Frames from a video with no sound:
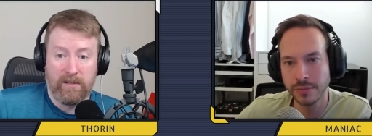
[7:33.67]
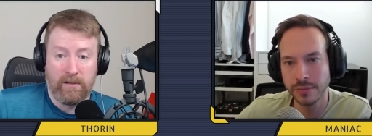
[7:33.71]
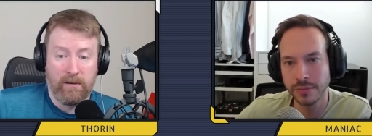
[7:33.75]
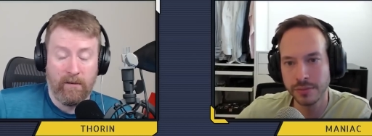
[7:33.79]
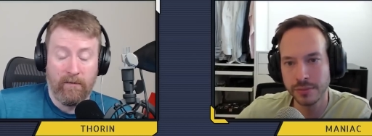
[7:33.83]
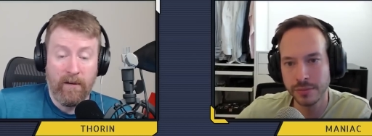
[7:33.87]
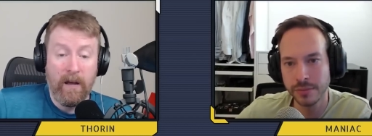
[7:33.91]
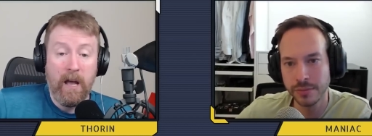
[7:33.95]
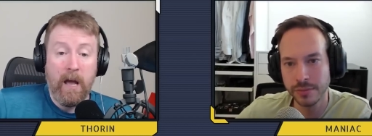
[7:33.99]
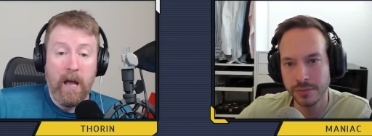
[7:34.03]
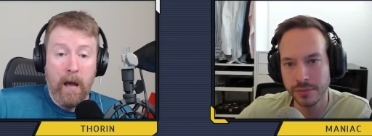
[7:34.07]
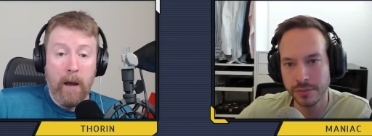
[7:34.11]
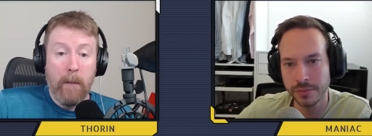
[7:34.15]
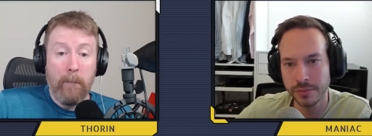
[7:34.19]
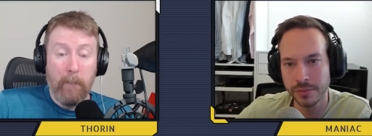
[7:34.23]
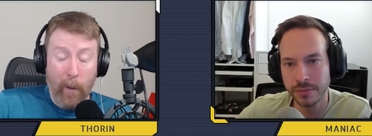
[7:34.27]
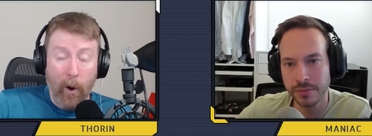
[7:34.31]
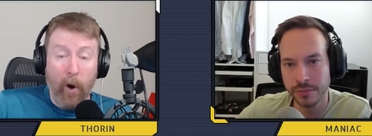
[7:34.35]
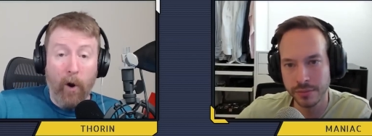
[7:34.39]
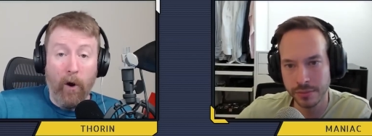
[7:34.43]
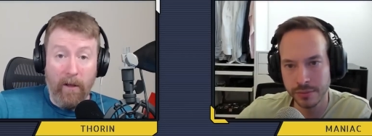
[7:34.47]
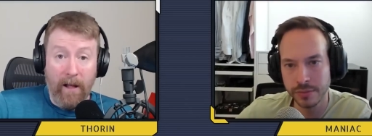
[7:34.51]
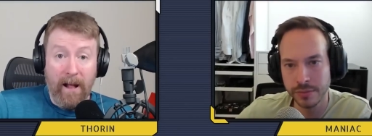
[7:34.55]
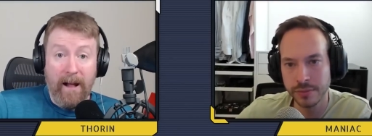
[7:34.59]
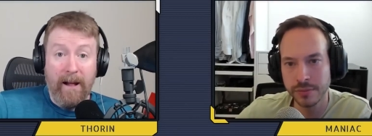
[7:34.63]
Speaker 1: and stuff.
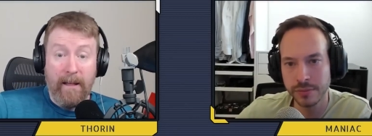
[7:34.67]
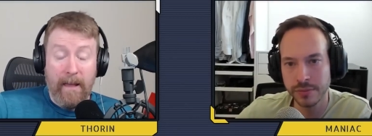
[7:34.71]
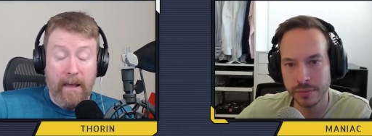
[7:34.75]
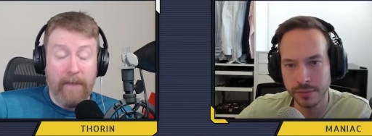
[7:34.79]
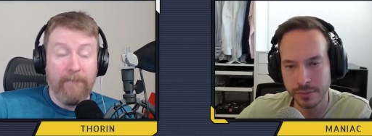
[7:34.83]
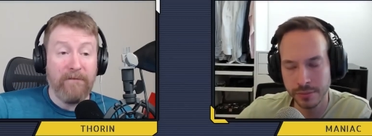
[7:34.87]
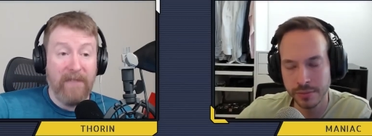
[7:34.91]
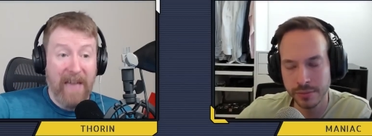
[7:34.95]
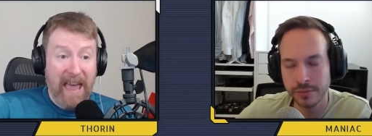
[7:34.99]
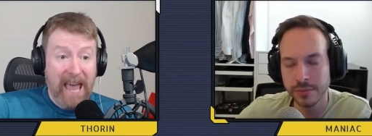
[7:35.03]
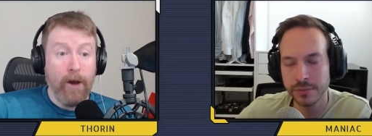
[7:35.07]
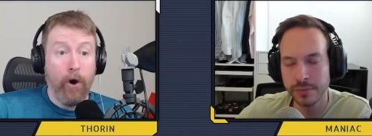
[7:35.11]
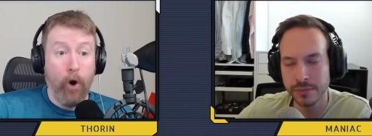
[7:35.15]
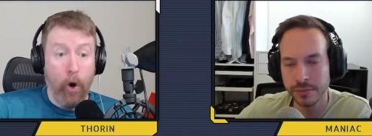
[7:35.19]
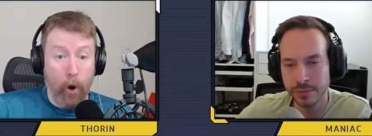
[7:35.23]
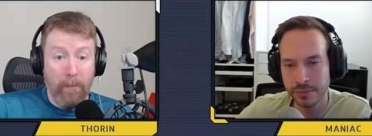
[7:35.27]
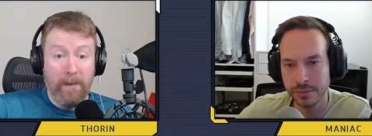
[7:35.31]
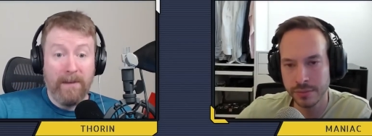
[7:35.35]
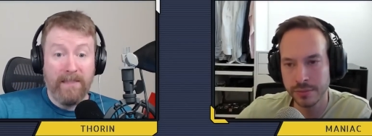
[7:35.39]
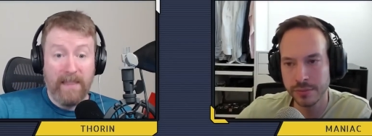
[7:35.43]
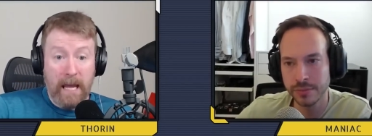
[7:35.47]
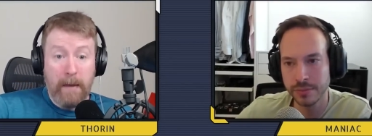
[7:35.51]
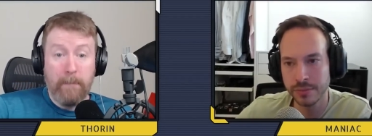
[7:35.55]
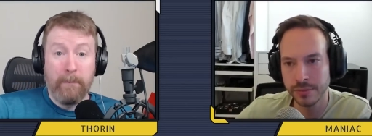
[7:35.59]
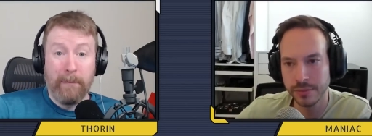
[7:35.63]
But if they come and
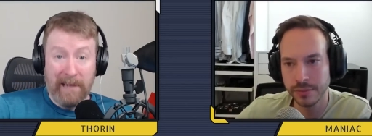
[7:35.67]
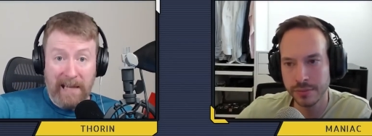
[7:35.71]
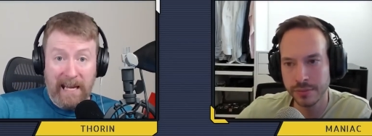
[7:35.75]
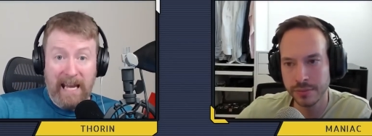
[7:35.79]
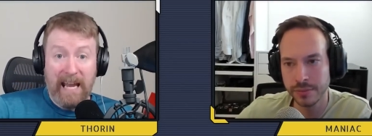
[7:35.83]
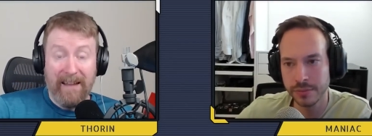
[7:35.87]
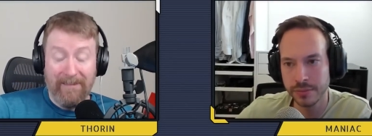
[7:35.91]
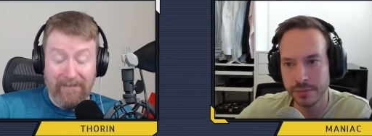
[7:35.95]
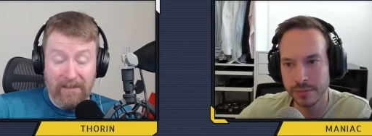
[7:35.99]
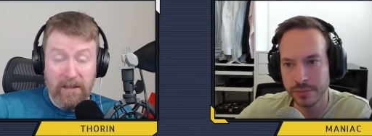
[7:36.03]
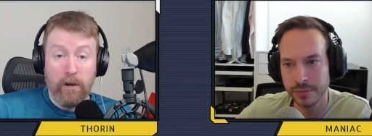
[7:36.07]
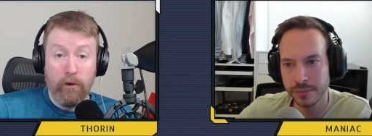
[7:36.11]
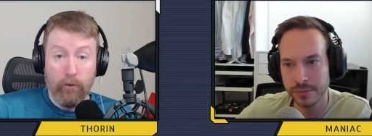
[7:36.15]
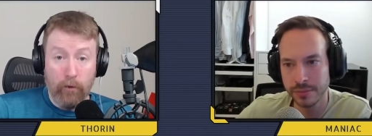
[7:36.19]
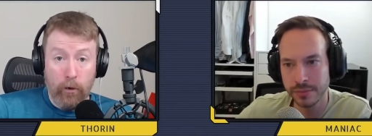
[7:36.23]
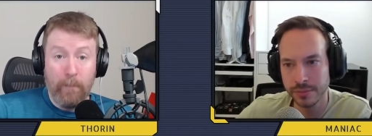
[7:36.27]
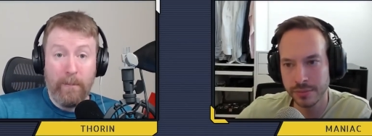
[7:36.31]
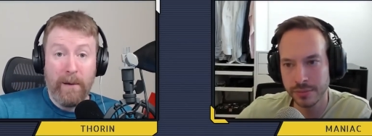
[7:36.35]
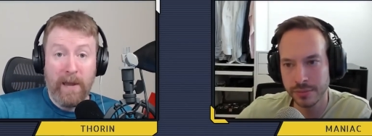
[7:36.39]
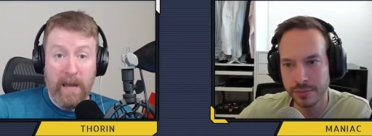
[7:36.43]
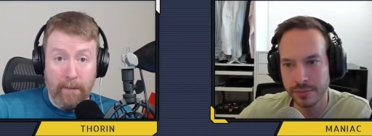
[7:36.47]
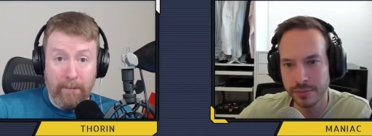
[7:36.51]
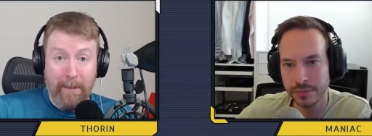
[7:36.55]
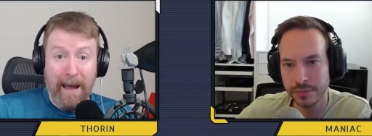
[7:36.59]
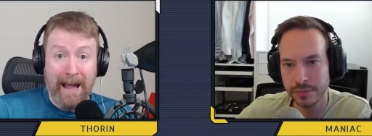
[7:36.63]
they play in the
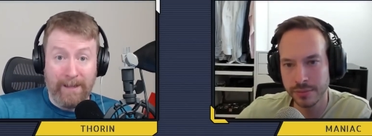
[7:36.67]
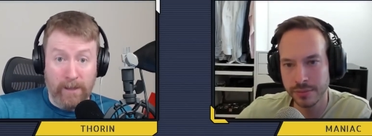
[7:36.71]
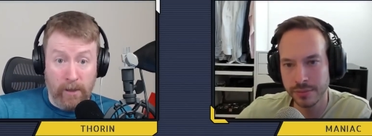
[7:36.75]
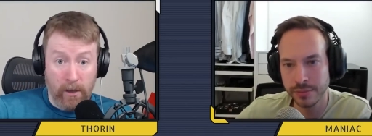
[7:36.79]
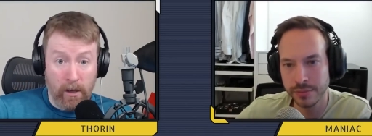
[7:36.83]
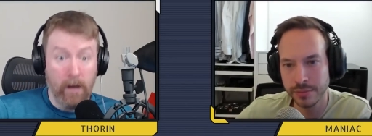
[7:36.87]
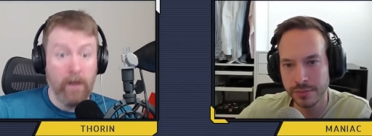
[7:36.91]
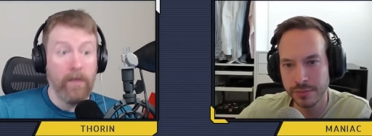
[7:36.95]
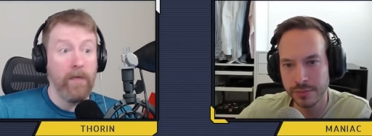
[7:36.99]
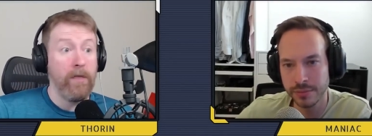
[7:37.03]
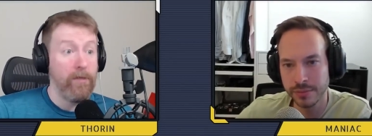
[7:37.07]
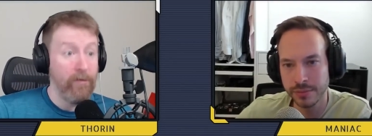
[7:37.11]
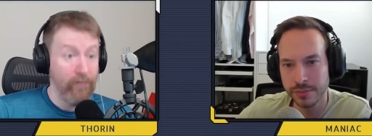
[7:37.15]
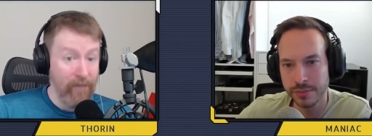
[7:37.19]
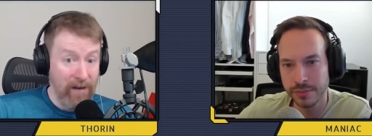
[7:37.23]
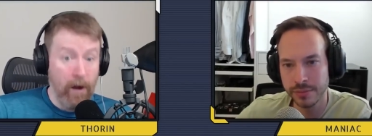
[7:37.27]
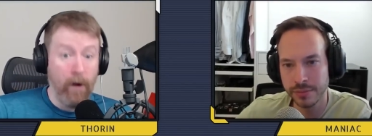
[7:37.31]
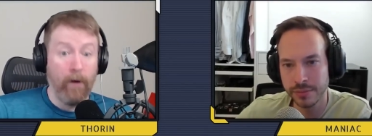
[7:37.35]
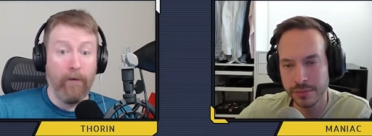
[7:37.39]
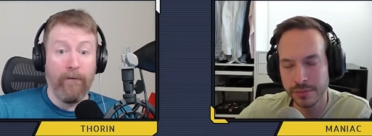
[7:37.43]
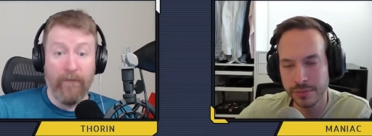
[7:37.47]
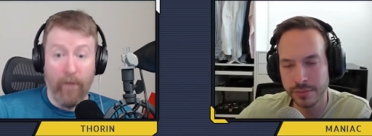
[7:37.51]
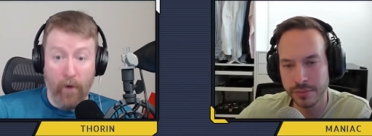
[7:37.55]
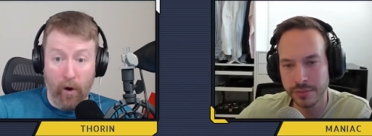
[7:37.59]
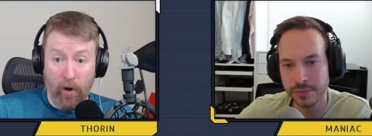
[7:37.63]
European meta three or
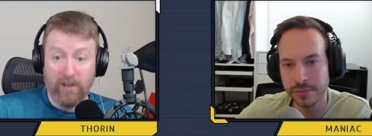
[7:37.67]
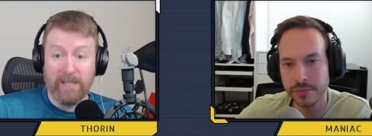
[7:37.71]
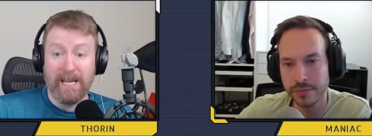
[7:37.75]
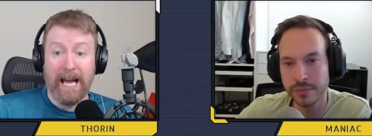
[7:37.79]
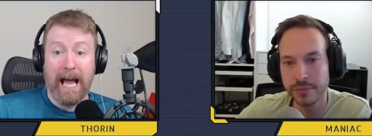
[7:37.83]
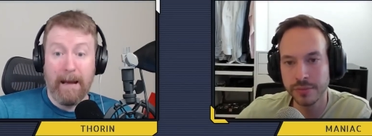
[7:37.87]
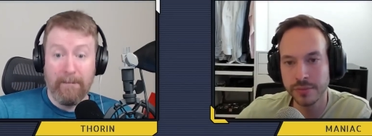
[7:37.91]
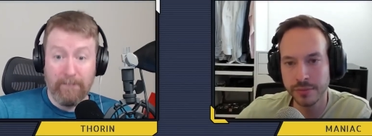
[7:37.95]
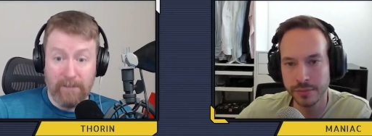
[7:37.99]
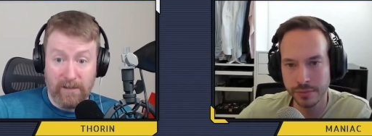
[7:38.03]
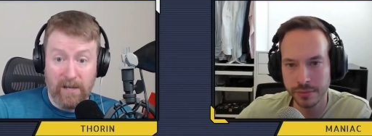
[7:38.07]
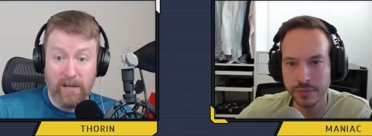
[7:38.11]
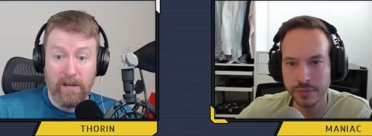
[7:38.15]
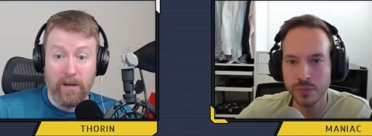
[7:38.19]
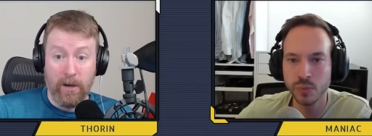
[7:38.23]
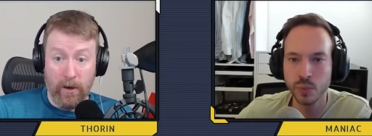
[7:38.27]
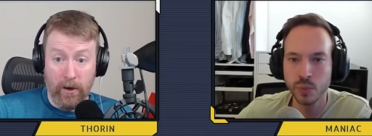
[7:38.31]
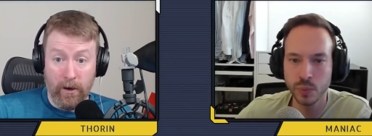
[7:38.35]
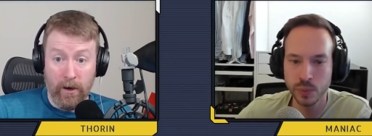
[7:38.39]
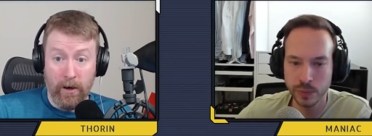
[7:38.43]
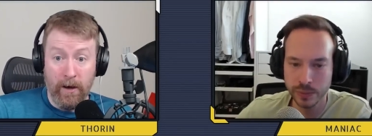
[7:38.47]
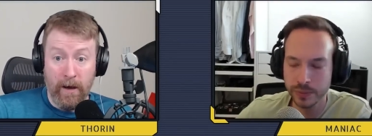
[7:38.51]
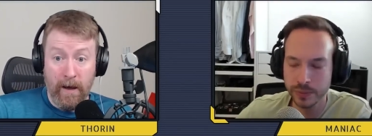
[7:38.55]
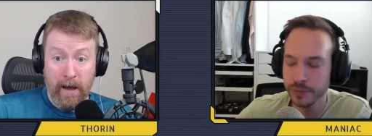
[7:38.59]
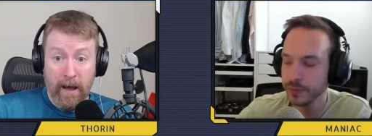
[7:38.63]
four times a
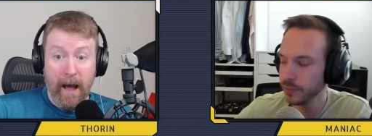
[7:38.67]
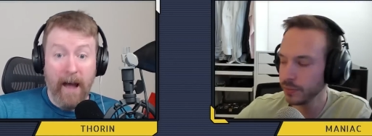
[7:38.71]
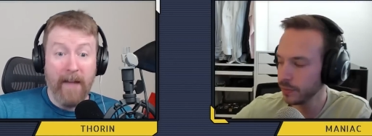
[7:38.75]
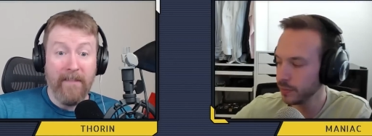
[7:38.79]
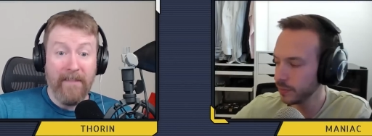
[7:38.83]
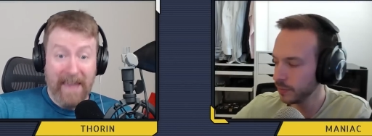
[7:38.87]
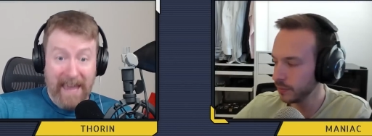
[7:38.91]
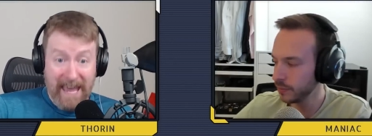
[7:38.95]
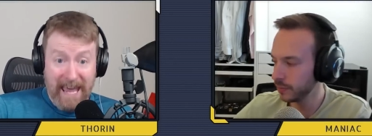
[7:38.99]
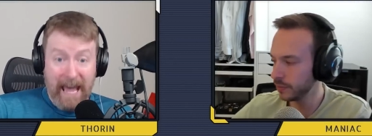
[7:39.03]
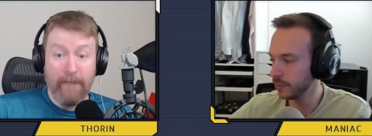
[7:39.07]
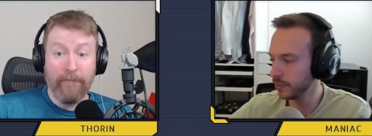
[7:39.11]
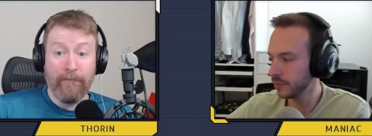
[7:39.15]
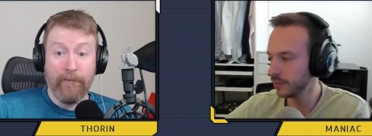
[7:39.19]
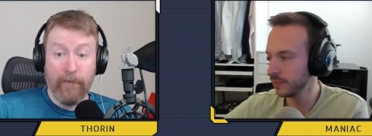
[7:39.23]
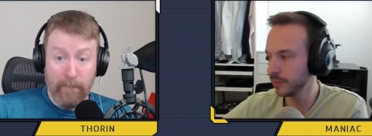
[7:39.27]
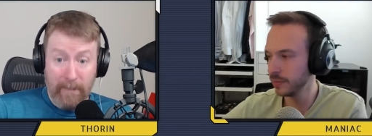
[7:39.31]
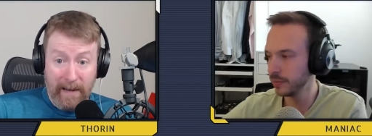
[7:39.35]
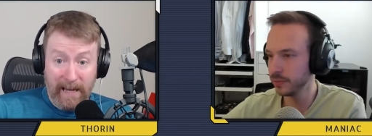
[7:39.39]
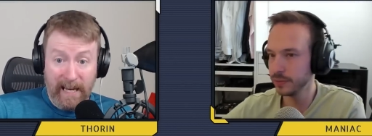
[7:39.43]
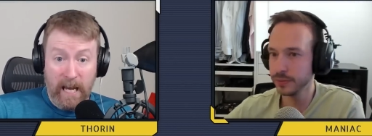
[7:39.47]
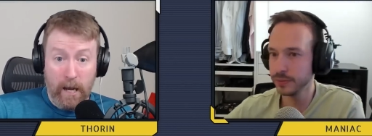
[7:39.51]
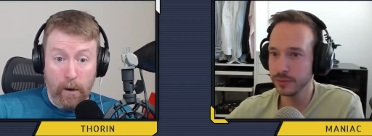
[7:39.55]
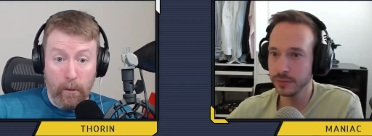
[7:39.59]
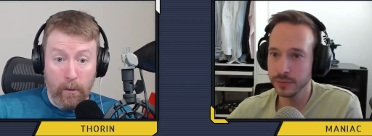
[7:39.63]
year and they get
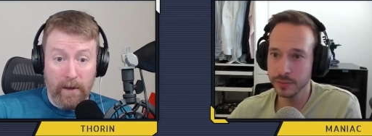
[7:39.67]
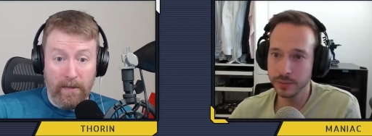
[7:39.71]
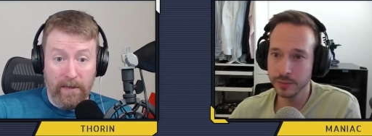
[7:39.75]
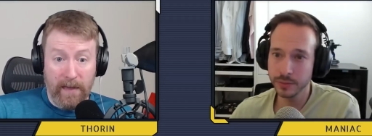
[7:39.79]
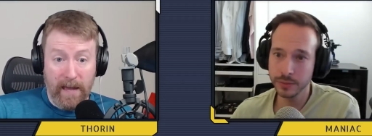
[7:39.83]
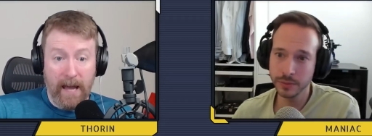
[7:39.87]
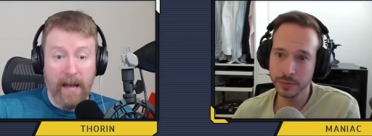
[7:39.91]
familiar with it,